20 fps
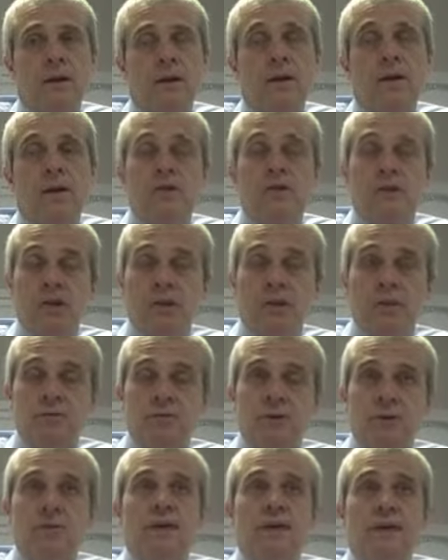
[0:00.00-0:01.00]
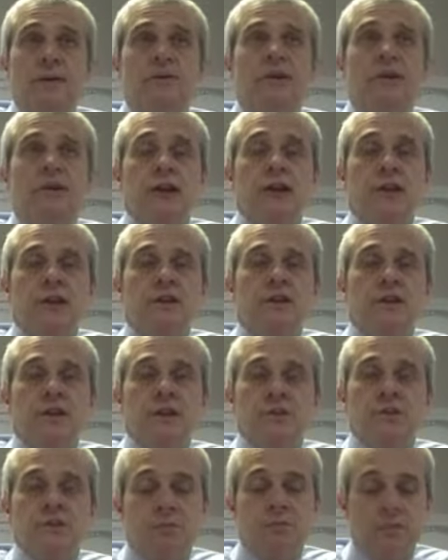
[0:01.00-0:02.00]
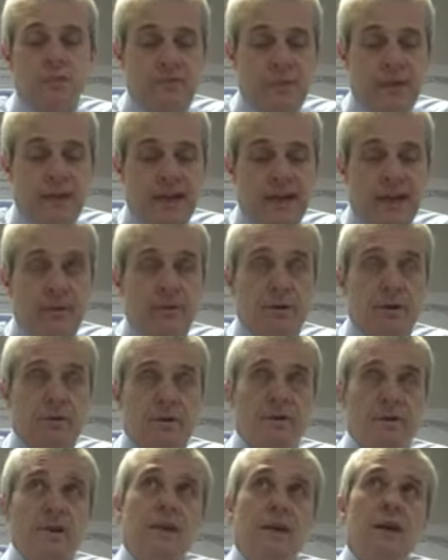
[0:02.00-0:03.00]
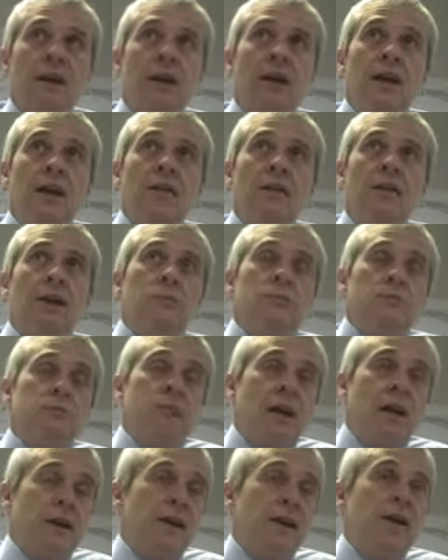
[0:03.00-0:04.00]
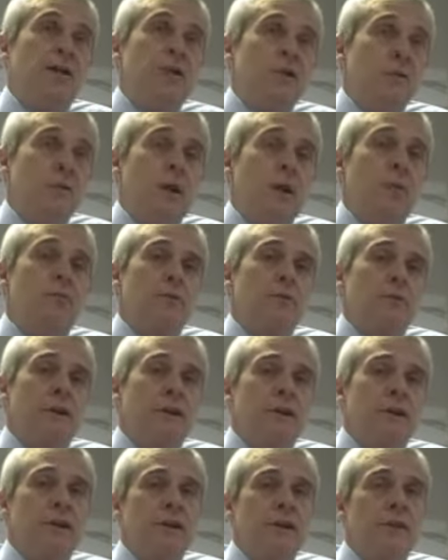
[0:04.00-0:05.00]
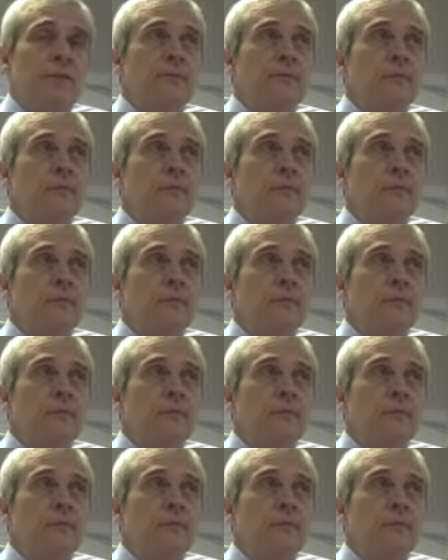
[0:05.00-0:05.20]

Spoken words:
October of 2008. It was approved by Cabinet, and then it was backdated to April of that year.